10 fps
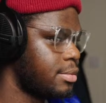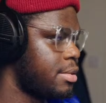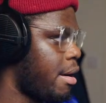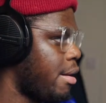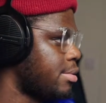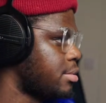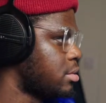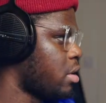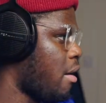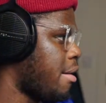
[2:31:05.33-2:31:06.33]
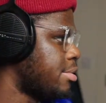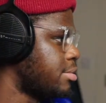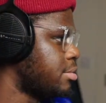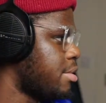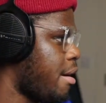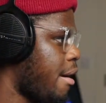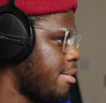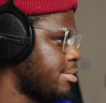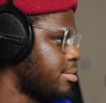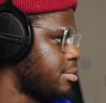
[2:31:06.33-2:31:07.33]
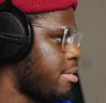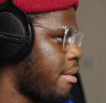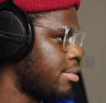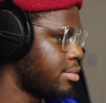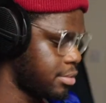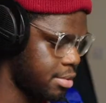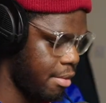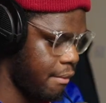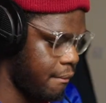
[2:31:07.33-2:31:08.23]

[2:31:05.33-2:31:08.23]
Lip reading: Garcia's got to be a bit careful there. He put his arms.